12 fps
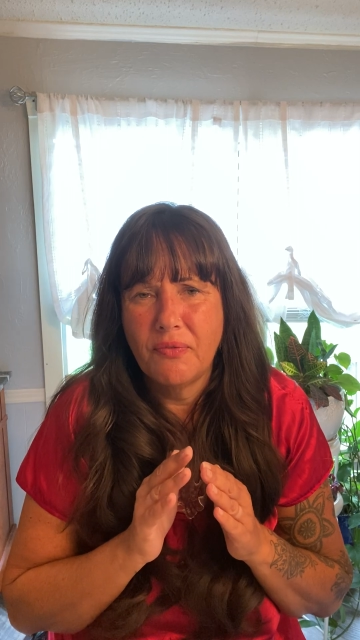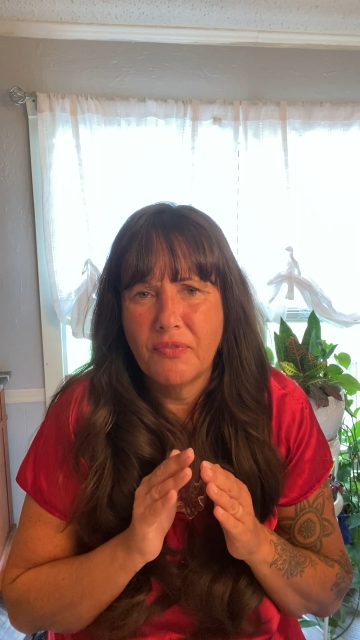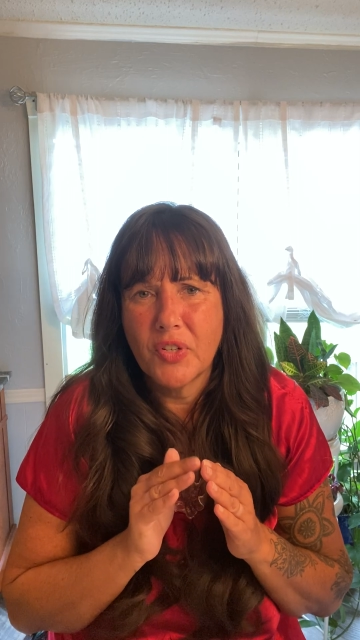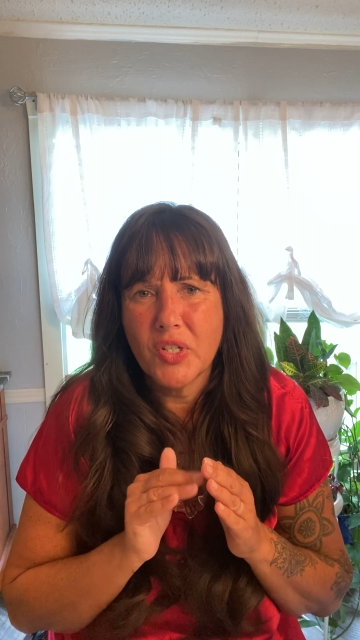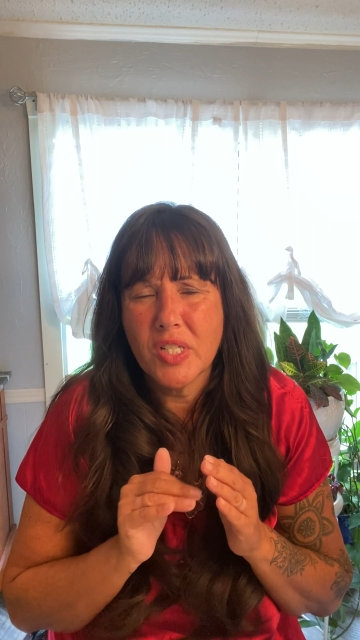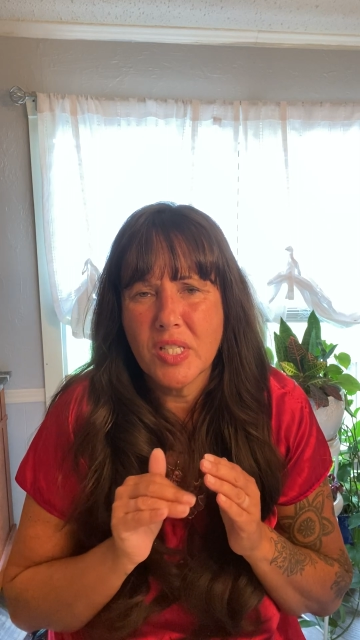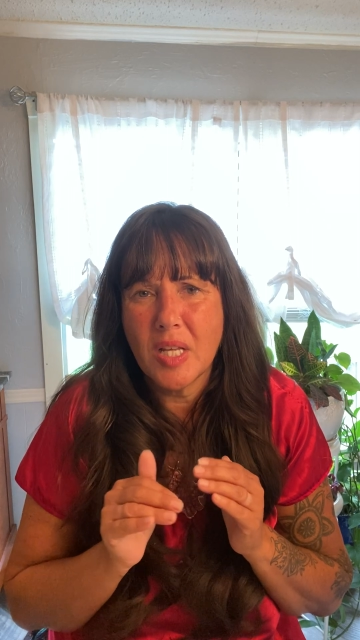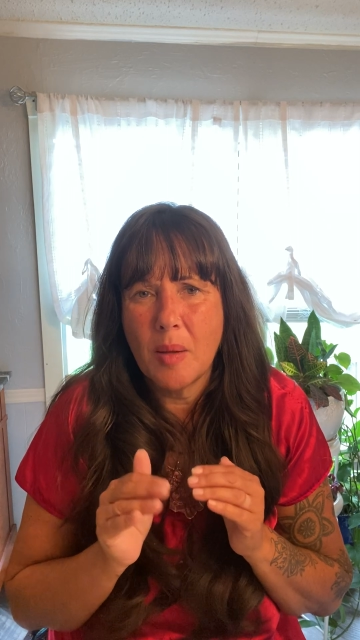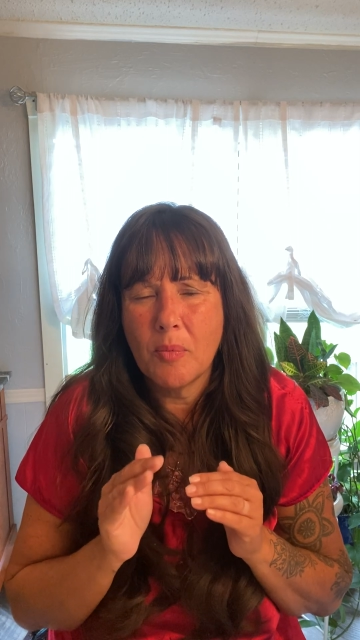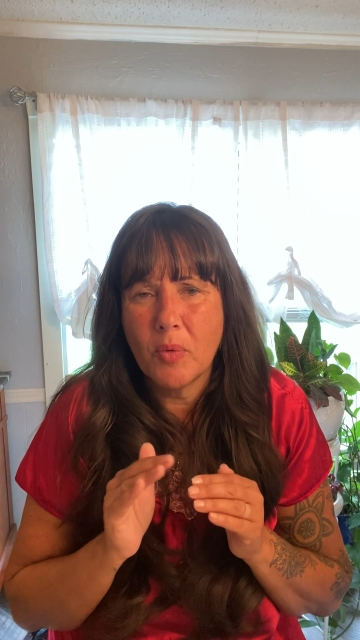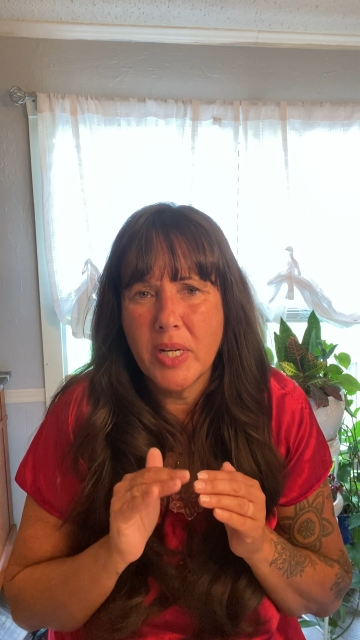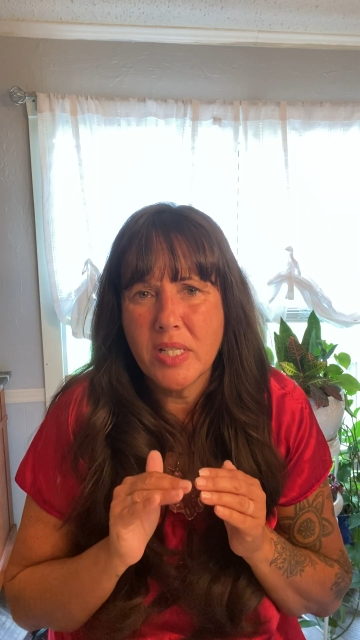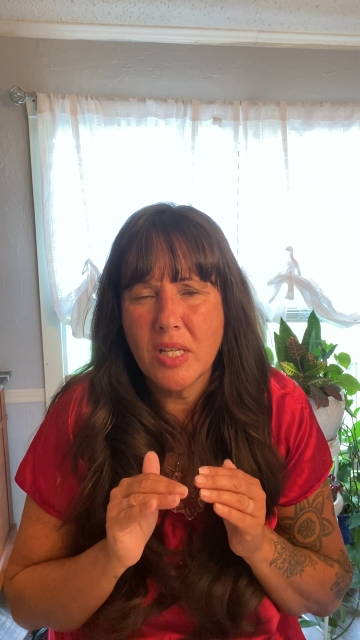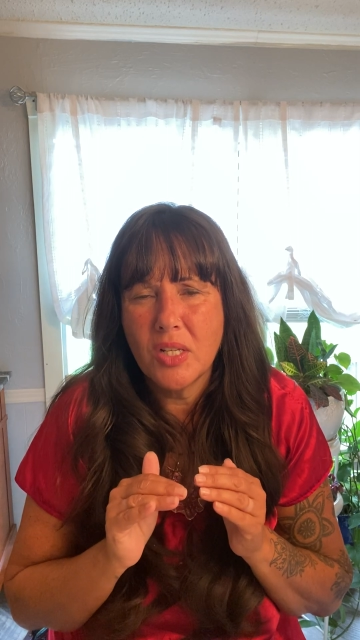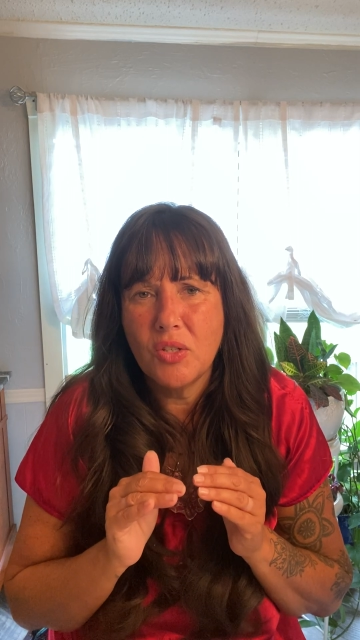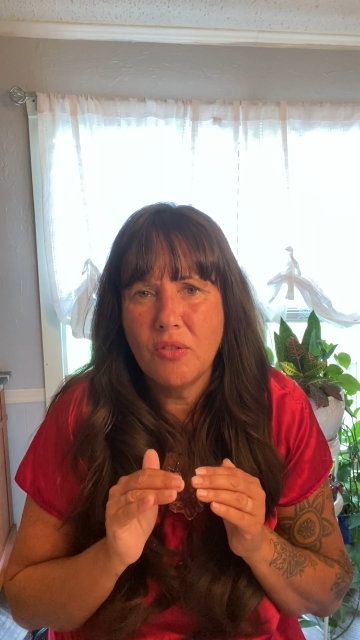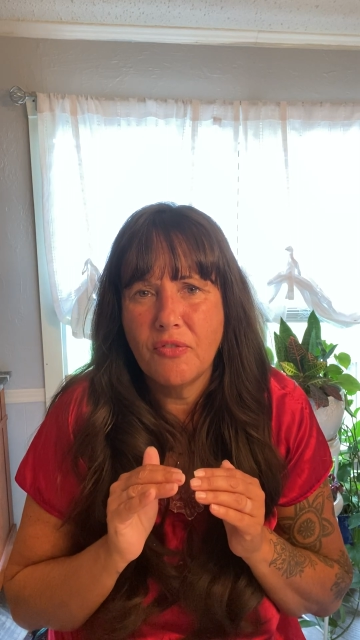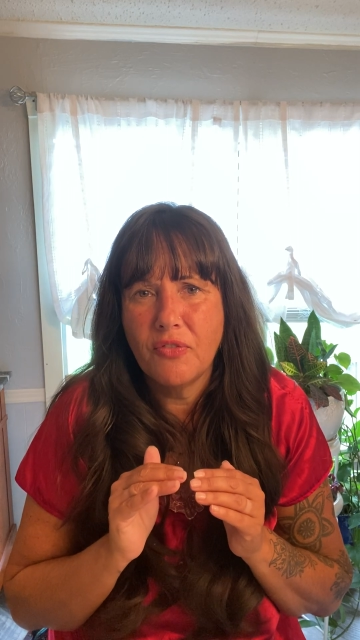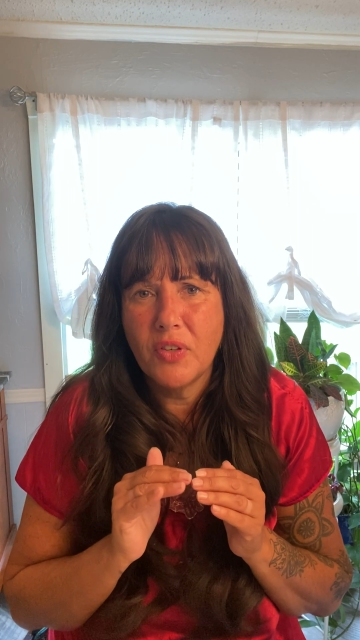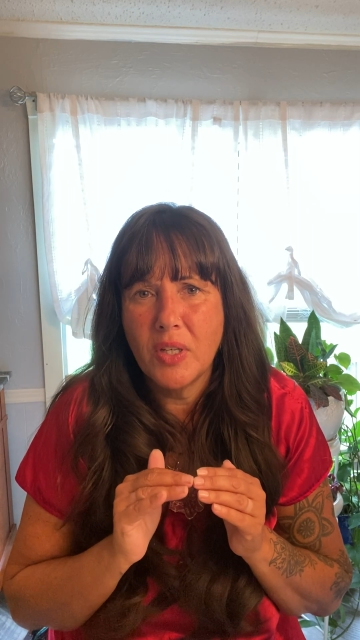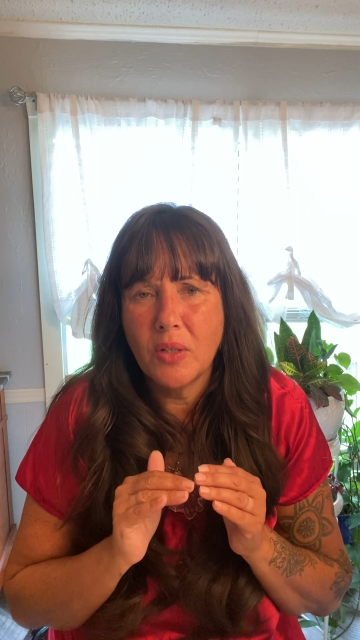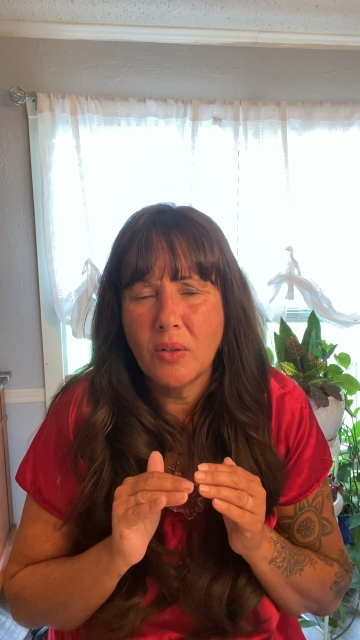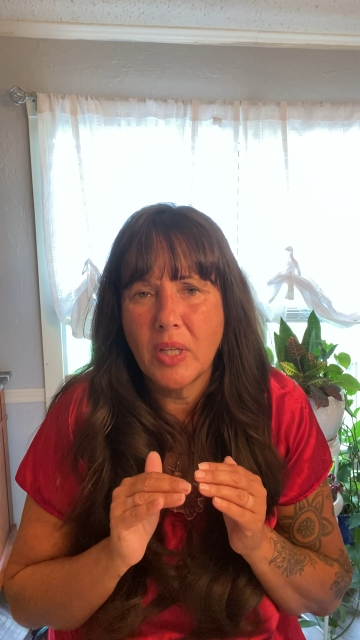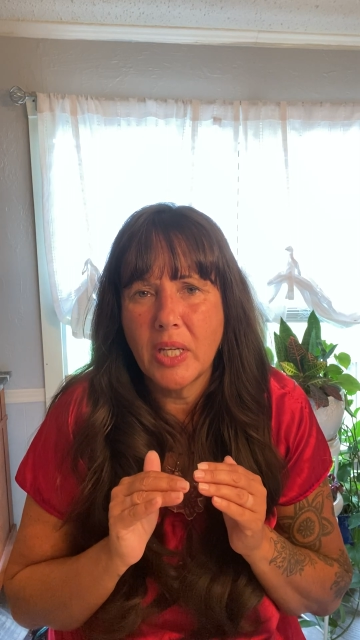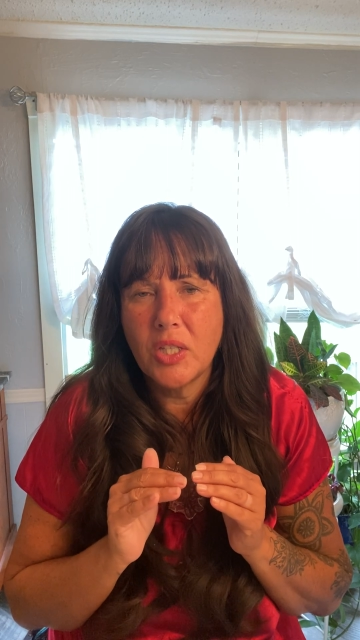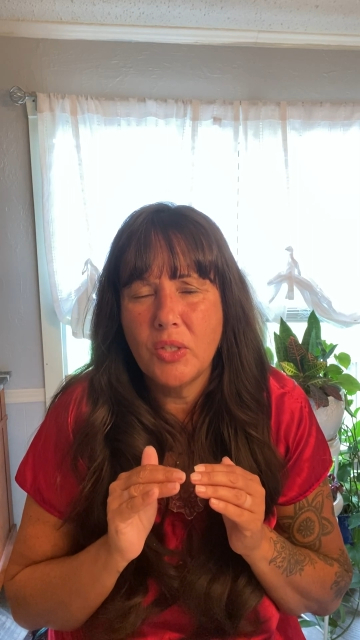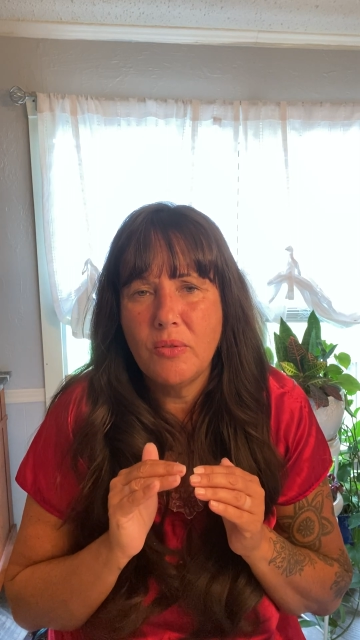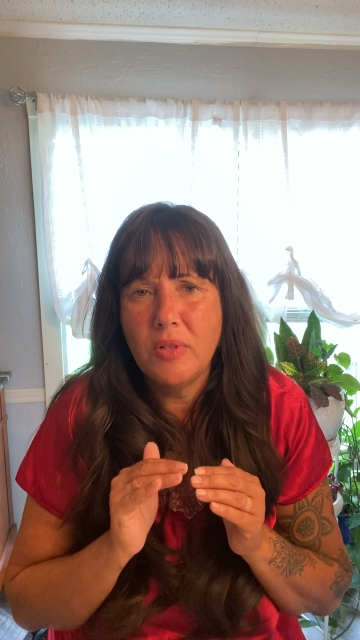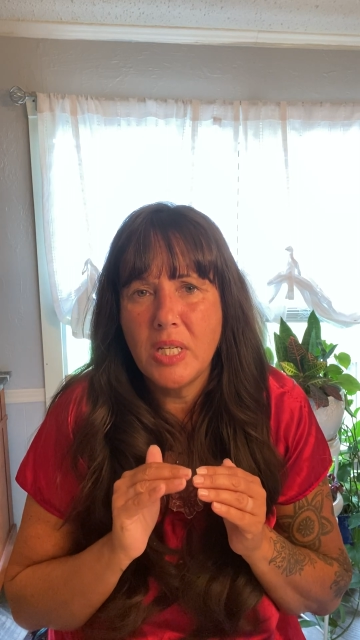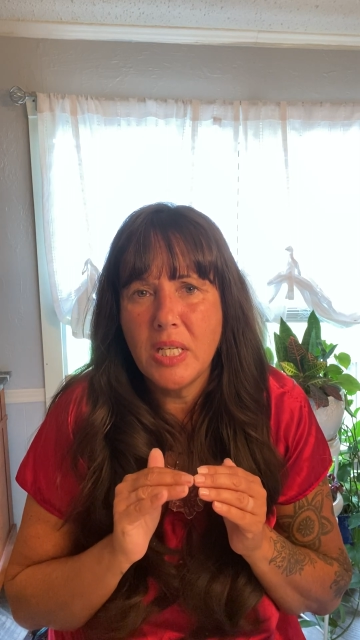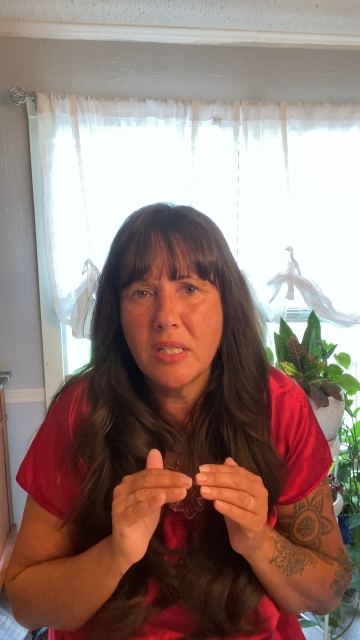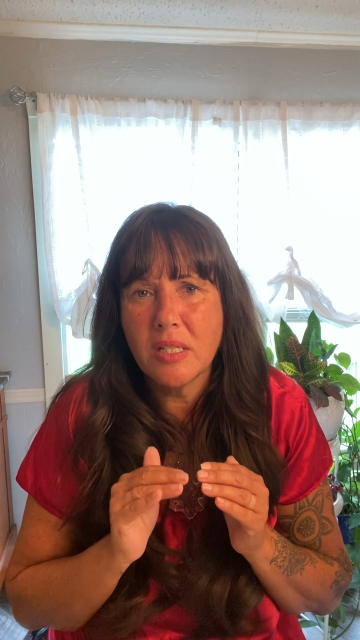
for some reason, you feel like you need